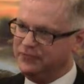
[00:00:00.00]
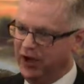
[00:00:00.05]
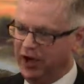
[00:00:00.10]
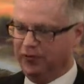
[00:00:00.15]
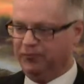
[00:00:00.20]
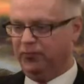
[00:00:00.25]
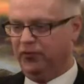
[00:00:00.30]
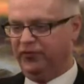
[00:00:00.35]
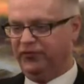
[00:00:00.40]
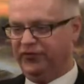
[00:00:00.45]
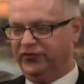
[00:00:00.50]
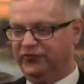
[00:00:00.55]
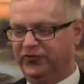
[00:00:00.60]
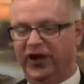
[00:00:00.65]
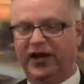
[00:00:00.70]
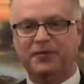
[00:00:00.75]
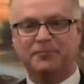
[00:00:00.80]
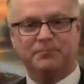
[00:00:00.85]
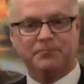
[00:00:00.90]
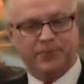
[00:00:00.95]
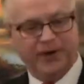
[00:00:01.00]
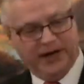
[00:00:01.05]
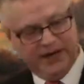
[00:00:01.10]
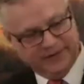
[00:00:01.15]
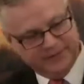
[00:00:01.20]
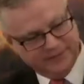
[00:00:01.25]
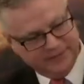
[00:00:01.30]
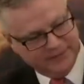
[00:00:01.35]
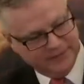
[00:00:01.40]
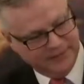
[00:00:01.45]
of not in perfect shape,
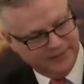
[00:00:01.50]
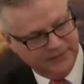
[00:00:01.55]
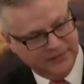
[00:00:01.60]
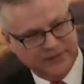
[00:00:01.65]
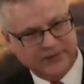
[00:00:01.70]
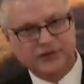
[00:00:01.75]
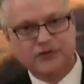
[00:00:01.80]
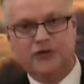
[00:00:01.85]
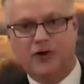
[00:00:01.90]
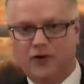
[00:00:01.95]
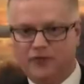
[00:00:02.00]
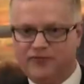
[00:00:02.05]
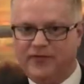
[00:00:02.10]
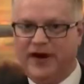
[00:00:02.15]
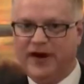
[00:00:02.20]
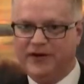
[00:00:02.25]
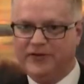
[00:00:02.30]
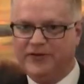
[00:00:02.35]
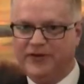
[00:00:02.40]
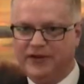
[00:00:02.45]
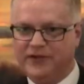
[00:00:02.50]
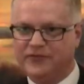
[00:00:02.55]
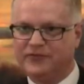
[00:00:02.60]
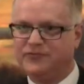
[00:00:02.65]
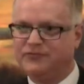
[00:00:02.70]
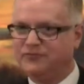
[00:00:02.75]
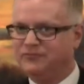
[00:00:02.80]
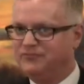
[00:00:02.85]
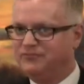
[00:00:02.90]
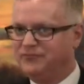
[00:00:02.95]
but go find
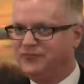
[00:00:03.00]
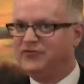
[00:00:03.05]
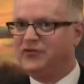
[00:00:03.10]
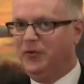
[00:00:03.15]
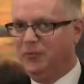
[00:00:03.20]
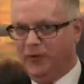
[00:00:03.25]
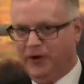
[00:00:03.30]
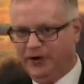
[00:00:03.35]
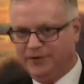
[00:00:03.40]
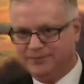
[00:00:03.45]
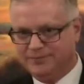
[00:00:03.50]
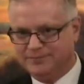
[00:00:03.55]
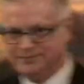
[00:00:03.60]
these somewhere.